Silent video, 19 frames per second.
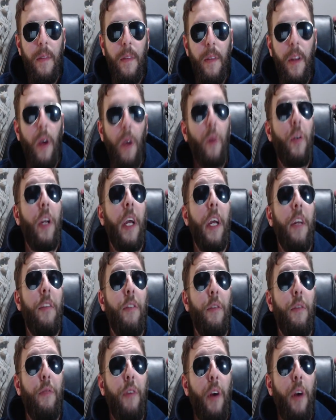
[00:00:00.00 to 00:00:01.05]
Okay,
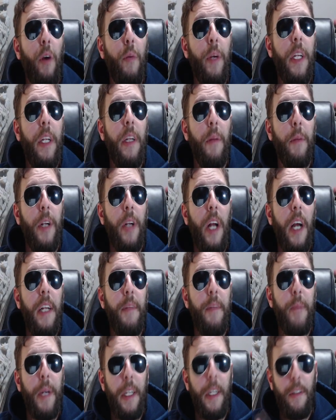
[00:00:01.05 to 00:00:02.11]
so for our week number nine
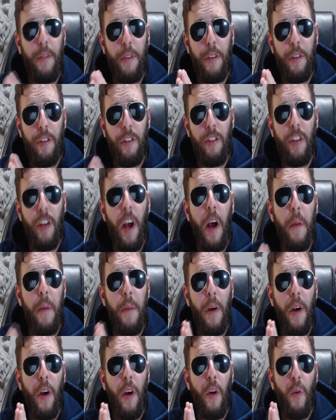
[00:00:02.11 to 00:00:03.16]
picks, for
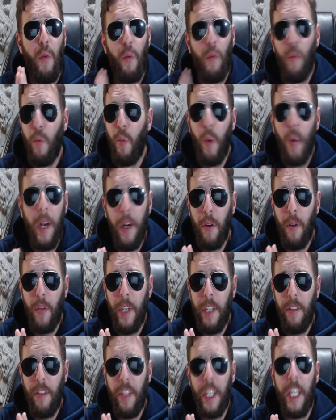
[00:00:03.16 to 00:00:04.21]
some weird
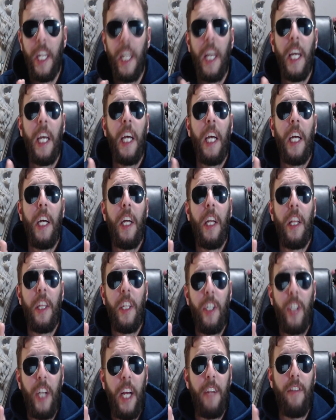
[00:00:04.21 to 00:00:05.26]
reason, the
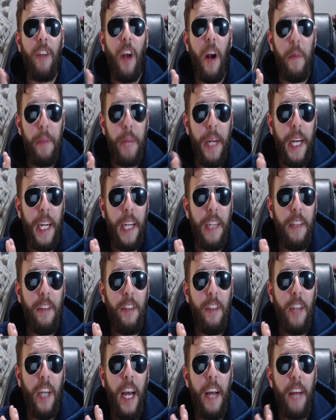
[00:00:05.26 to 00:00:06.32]
Jets are
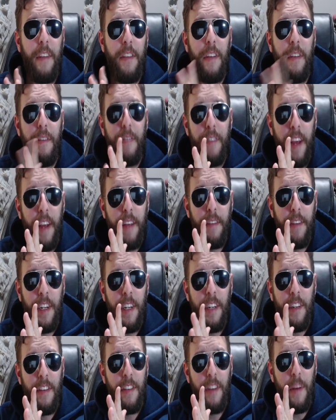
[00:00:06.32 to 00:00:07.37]
picked as the
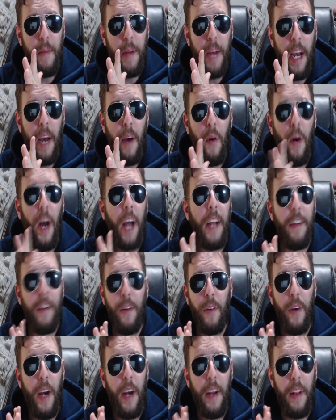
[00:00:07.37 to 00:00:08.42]
favorite somehow. I
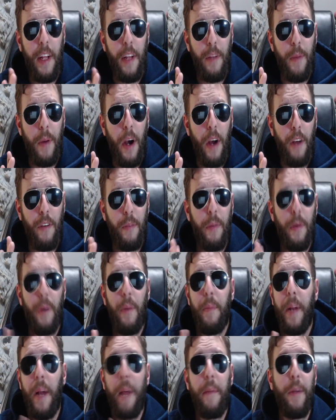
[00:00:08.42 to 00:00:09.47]
don't know how that's possible,
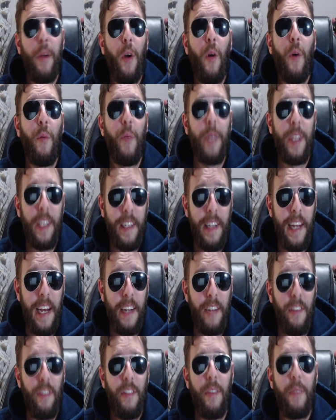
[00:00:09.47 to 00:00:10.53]
but I'm going with the
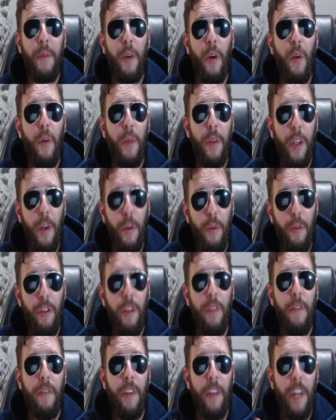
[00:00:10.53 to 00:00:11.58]
Texans. I'm going with
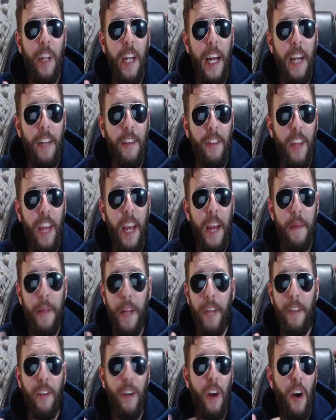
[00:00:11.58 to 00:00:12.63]
Houston for tonight's game.
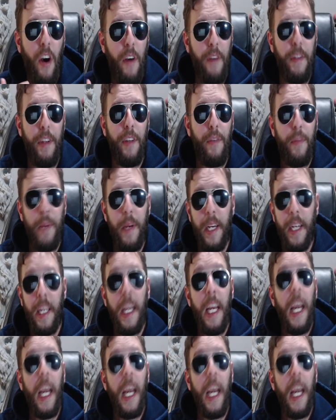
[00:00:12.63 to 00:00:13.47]
That's an obvious pick.